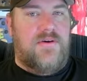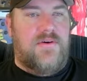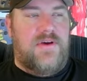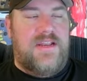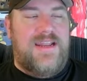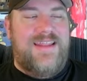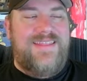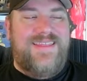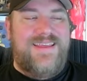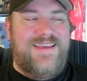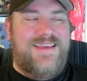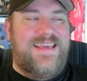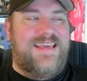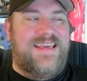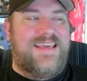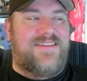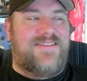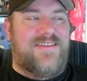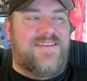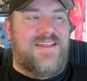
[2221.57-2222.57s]
and I think he
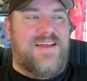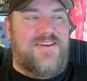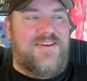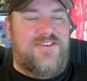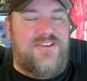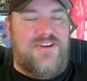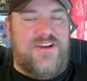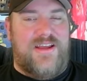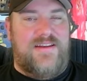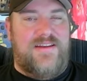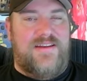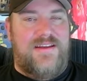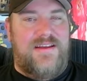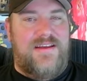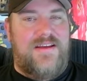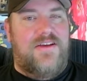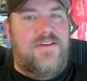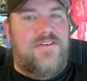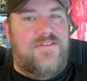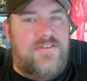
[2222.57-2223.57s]
gets a lot of shit.
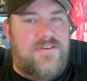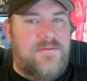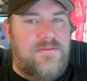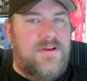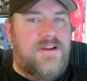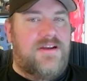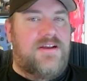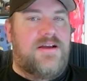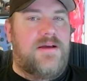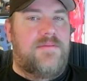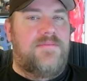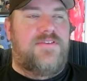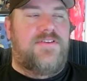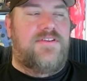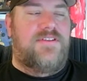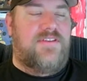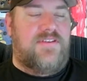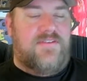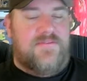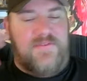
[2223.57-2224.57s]
So I'm going to come to
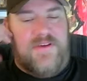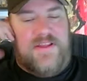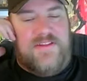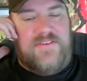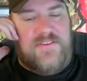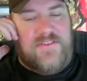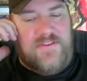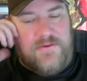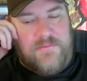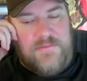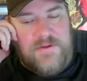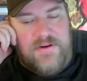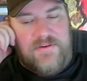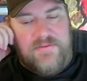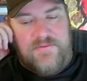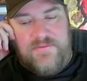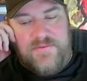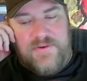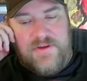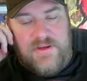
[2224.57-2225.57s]
the defense a little bit
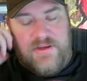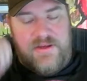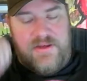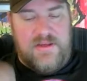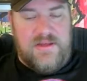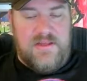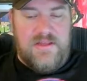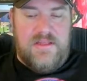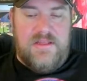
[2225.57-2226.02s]
of